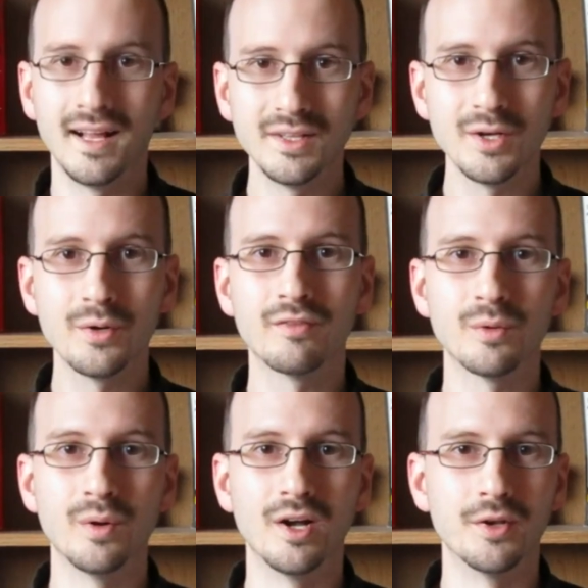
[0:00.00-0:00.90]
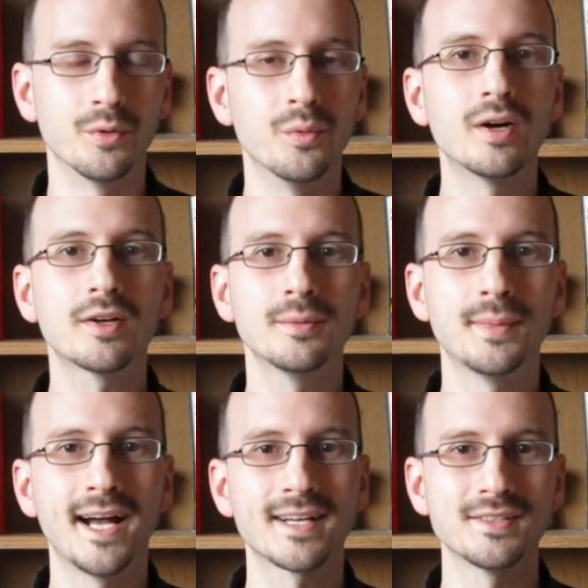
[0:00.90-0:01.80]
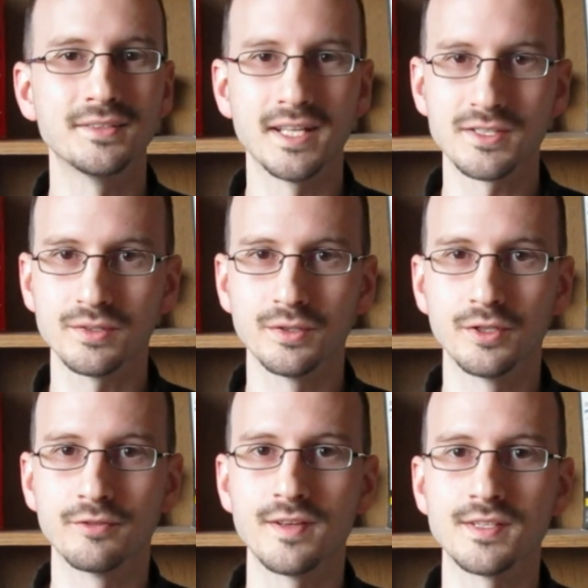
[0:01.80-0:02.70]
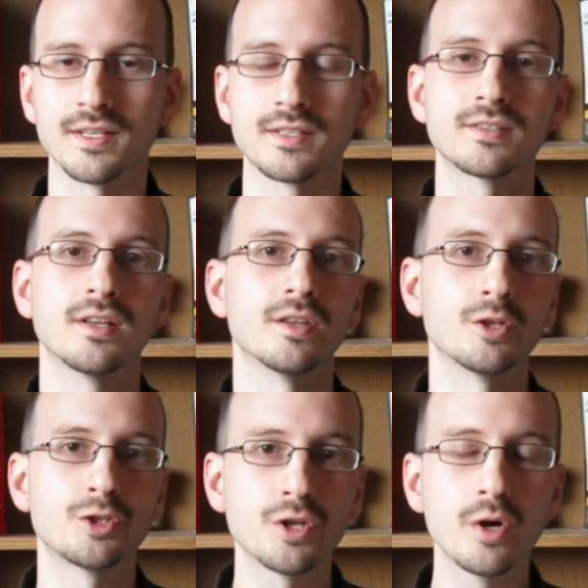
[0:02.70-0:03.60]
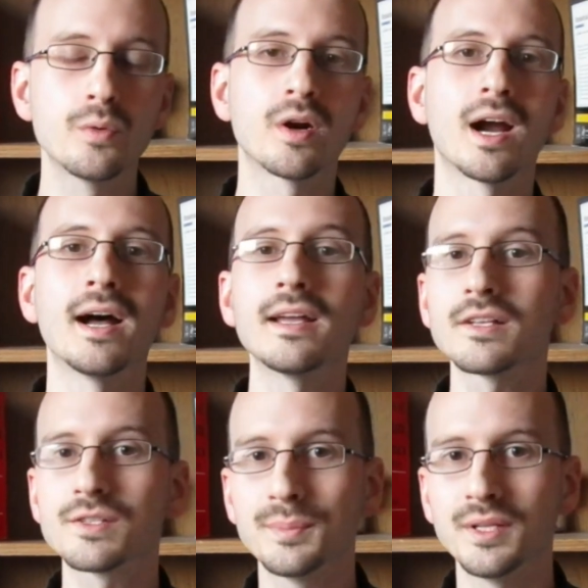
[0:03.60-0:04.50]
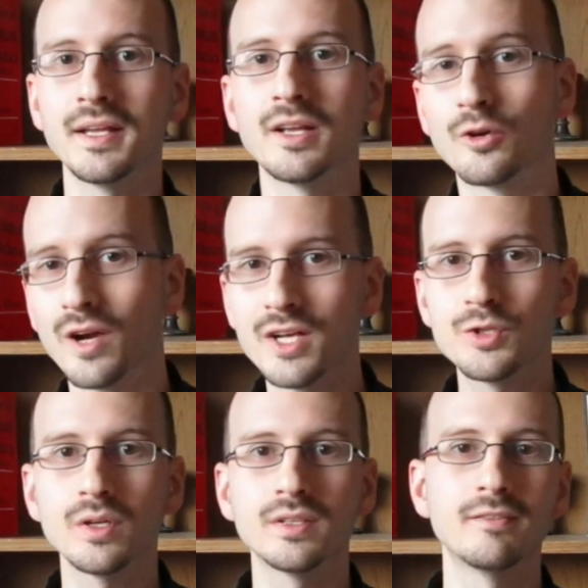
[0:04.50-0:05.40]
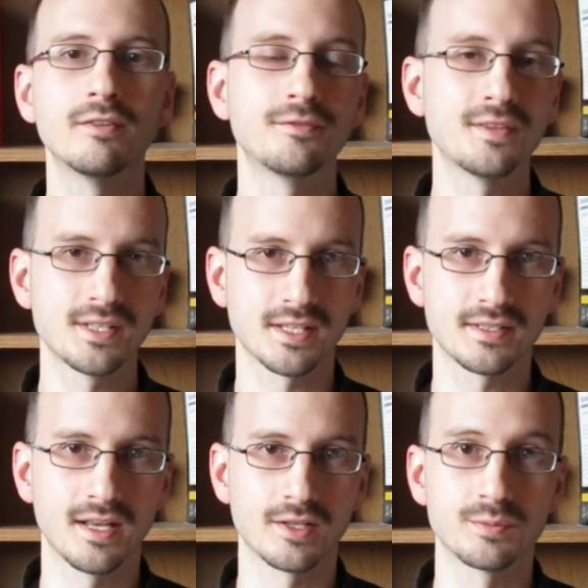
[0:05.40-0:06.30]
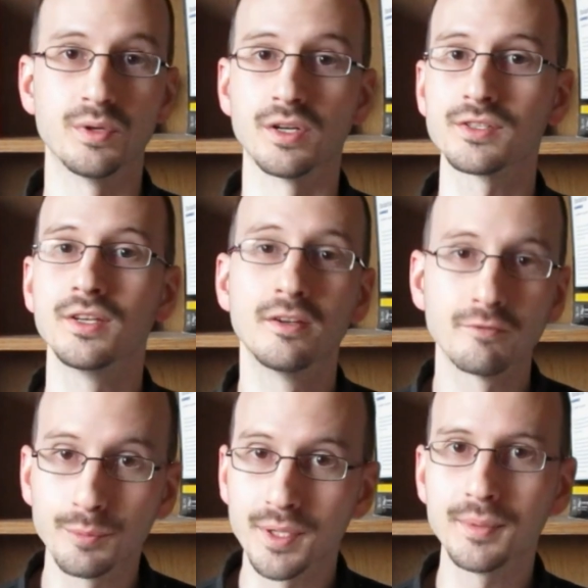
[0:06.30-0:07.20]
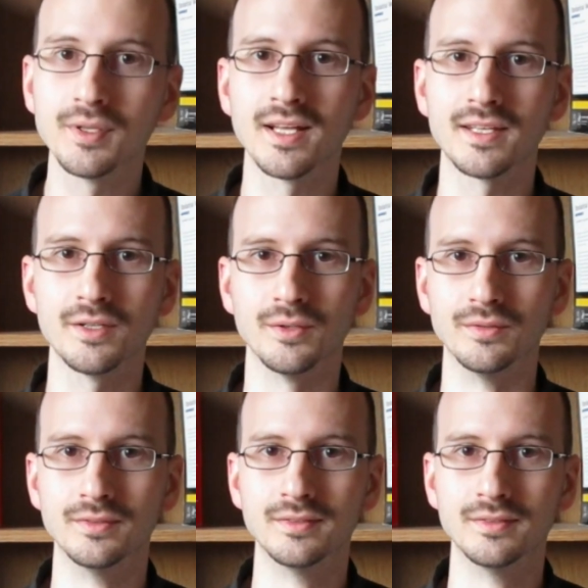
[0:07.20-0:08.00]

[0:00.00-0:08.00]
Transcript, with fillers: Hello everyone, welcome back to Let's Learn Physics, the show where I explain graduate level physics textbooks for people like you.